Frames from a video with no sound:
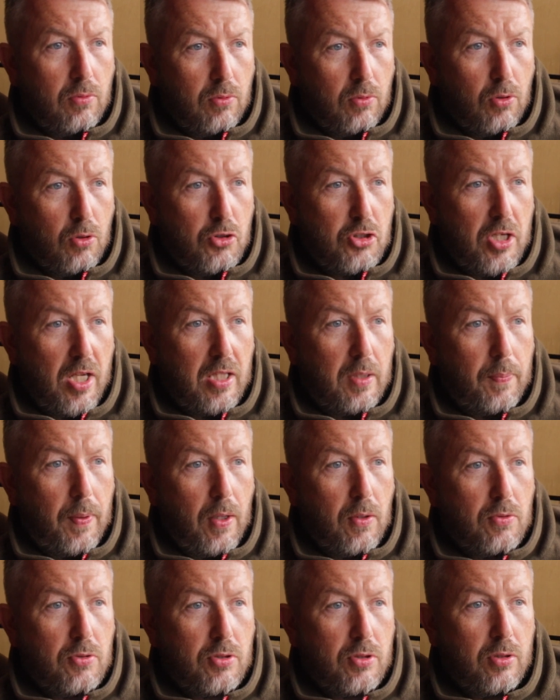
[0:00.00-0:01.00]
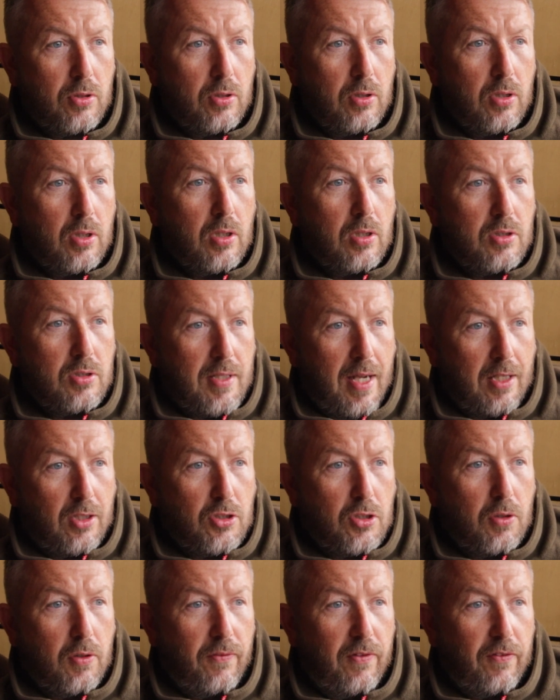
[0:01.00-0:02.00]
or share the post, tag
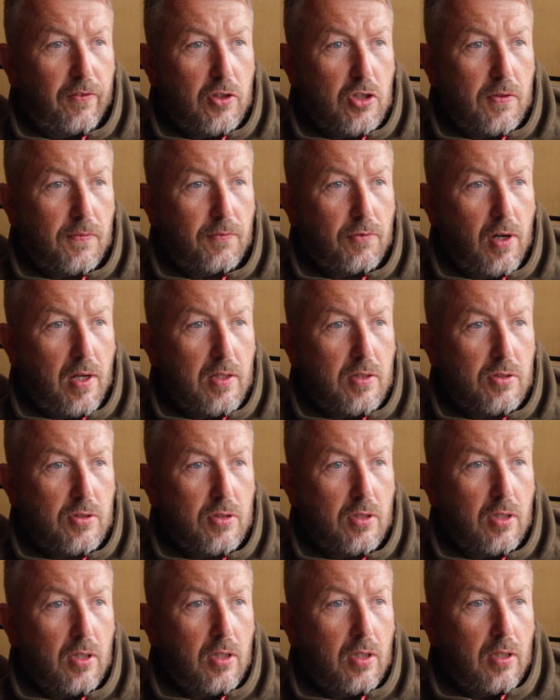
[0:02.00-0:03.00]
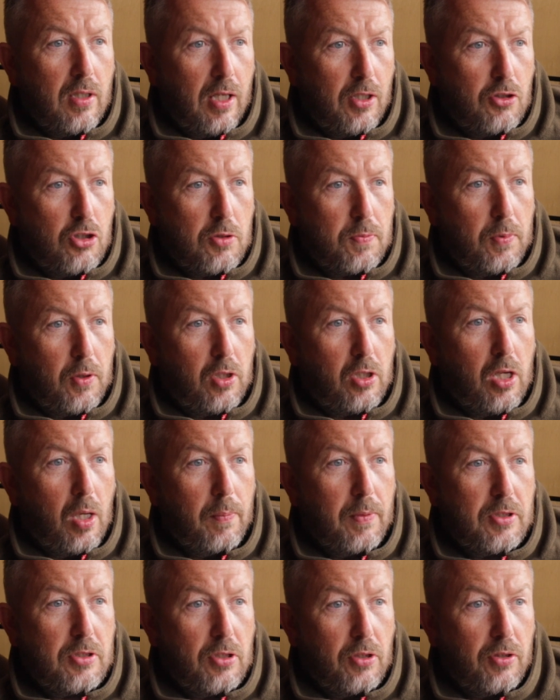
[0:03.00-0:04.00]
2 of your fishing friends, and just put a
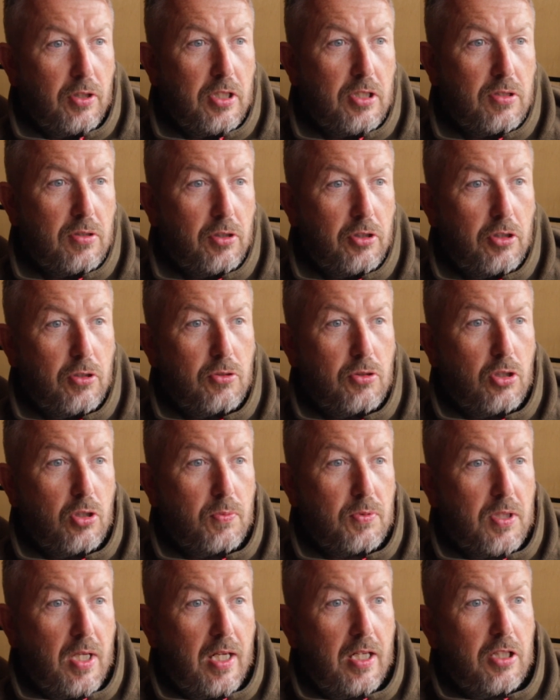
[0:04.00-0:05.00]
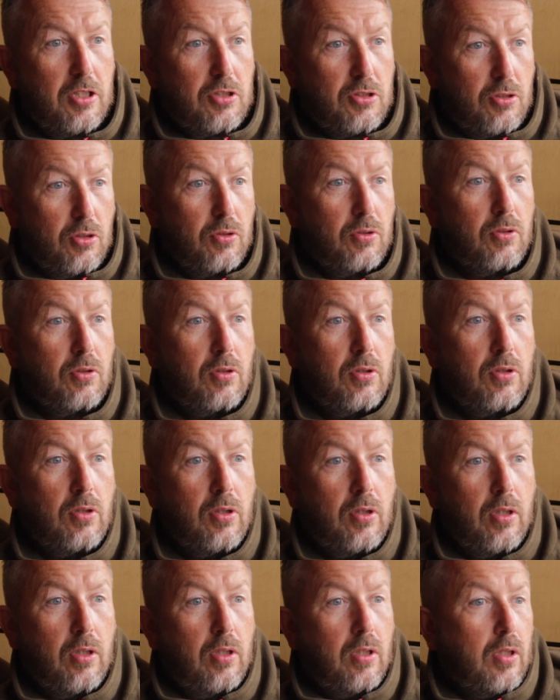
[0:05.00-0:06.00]
comment on this on YouTube saying it's done.
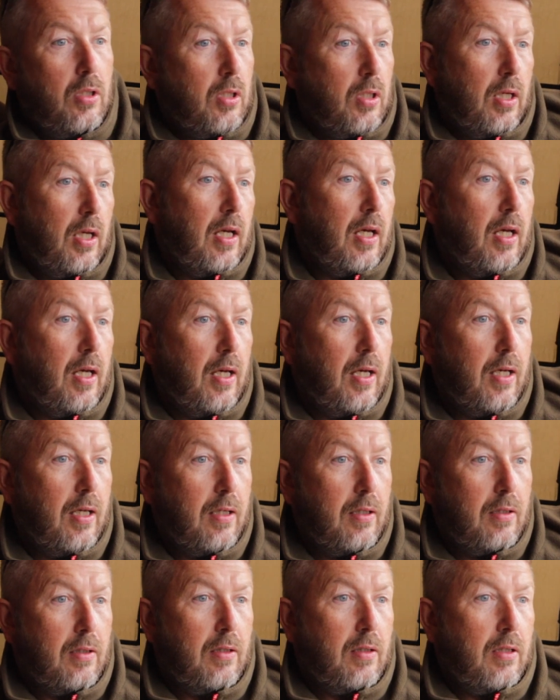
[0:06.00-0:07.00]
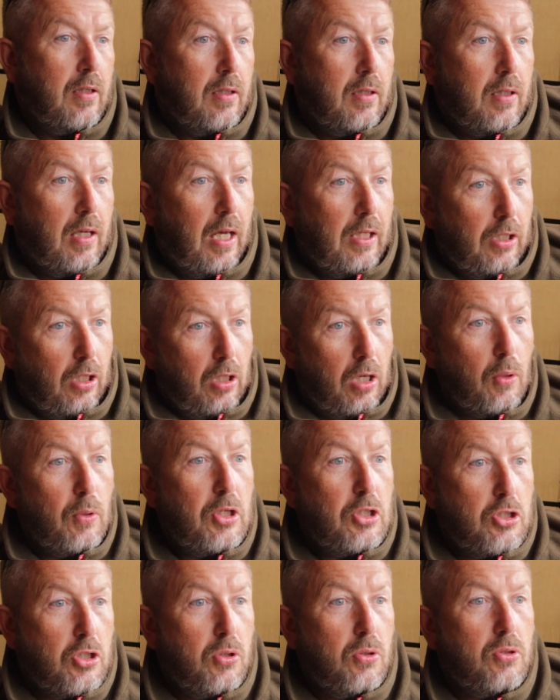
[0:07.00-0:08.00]
And I'll
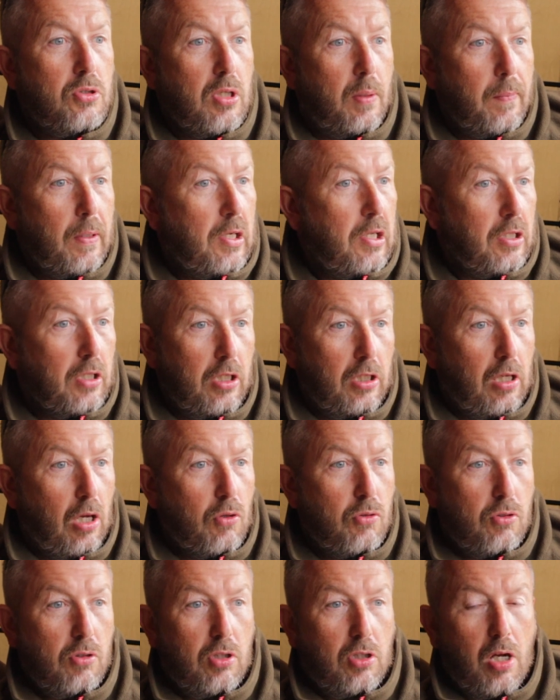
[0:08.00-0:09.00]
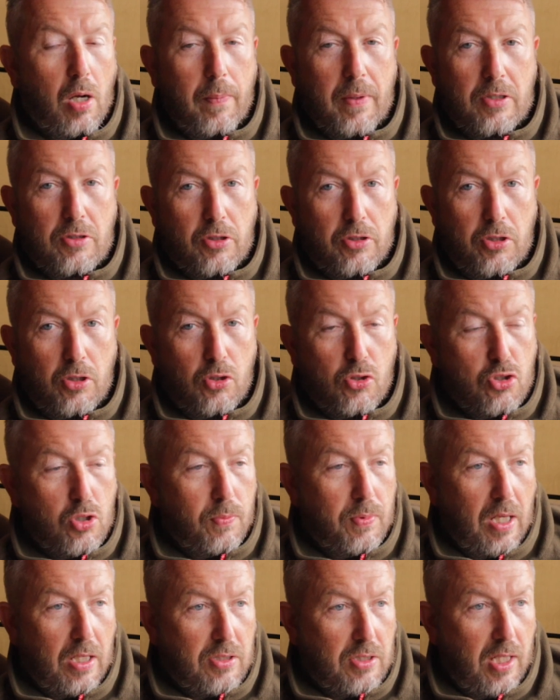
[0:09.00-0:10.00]
only choose, I'm only going to go through the comments on
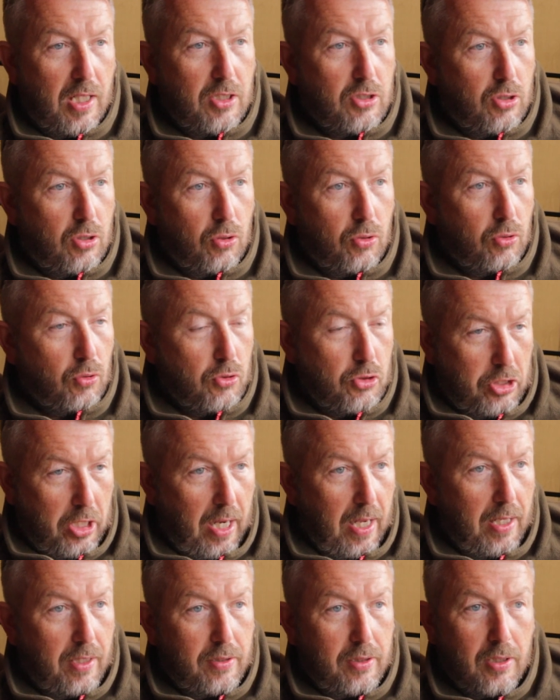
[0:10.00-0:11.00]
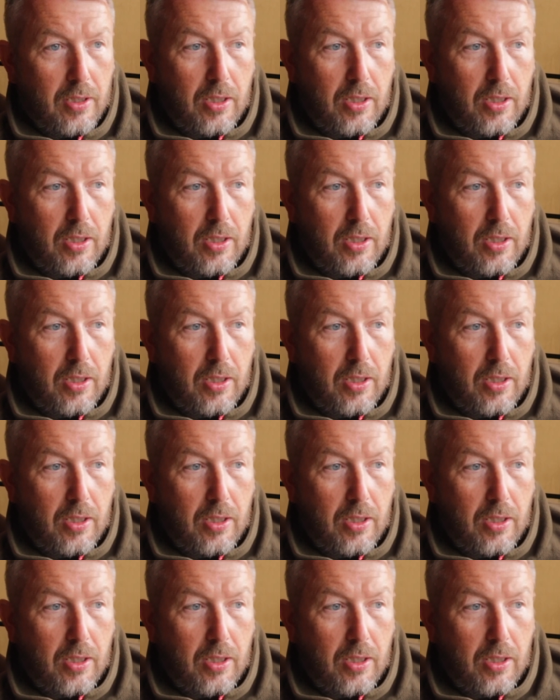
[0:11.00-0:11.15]
YouTube that say it's done or shared.